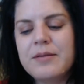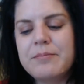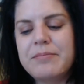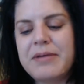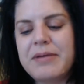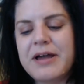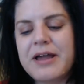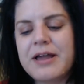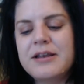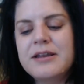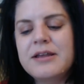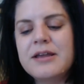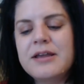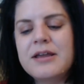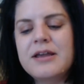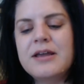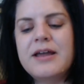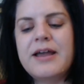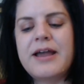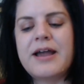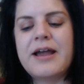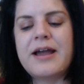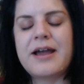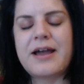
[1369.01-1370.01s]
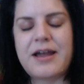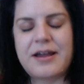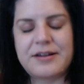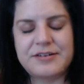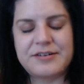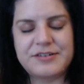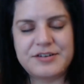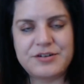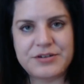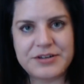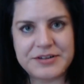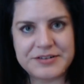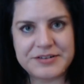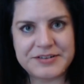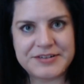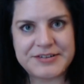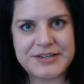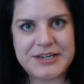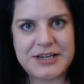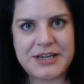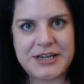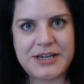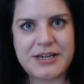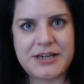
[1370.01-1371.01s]
But as you can
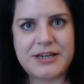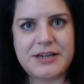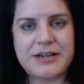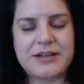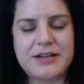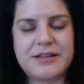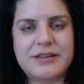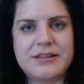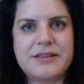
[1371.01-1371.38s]
see,